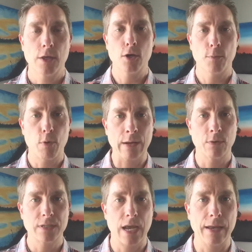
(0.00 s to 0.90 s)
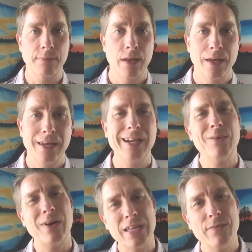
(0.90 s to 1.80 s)
Your brain will say, you know
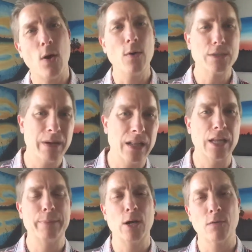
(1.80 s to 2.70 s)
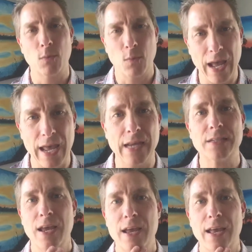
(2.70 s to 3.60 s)
what, you've always been a little bit overweight,
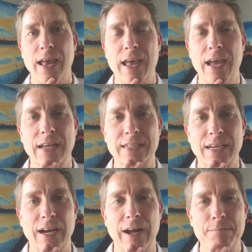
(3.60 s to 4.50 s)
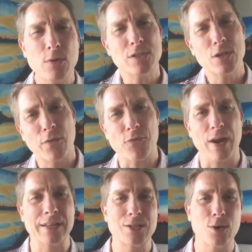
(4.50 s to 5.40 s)
and most of your
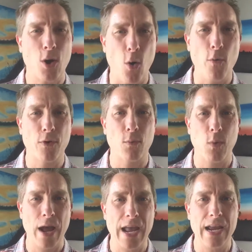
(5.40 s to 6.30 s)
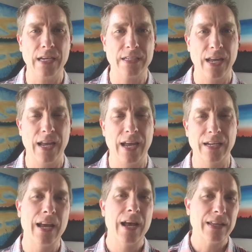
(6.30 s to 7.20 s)
friends are overweight,
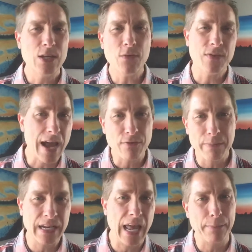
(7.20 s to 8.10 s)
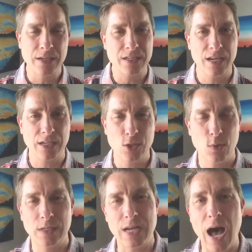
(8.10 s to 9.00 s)
and you've never been able to stick to
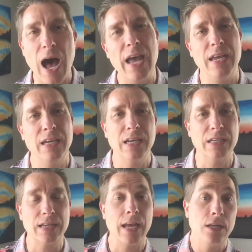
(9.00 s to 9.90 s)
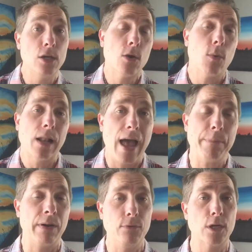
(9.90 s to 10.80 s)
a diet. And you know what will
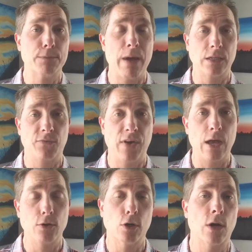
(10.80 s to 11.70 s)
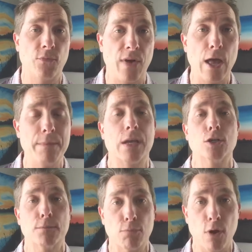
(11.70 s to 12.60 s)
happen if you expect to fail? You're going to fail because
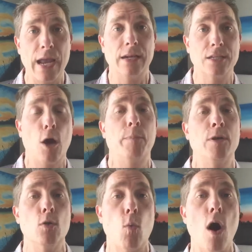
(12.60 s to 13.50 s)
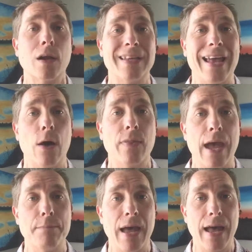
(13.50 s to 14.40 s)
your brain is helping you walk down
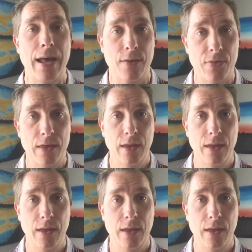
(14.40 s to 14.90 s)
that path.